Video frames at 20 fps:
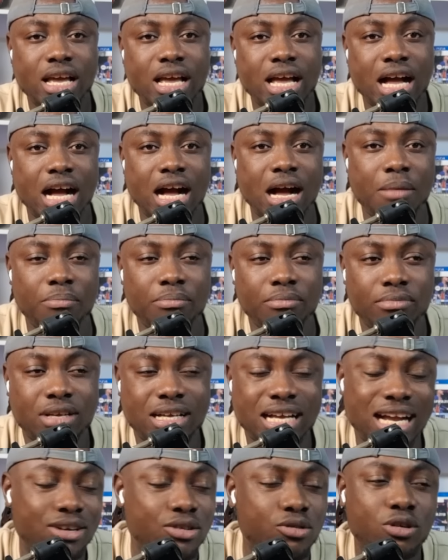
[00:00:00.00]

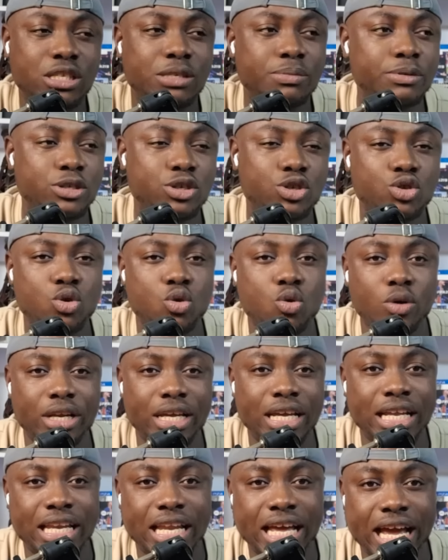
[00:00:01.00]
cannot be sold
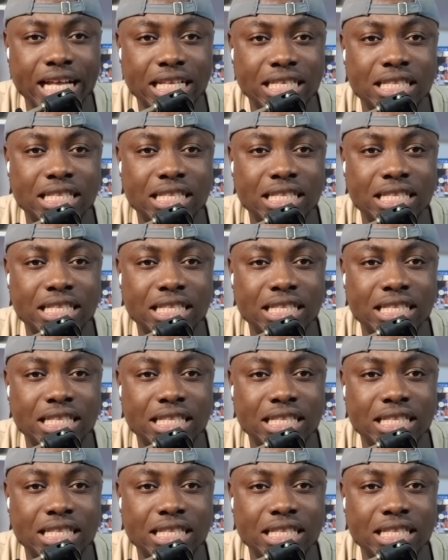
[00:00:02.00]
in there.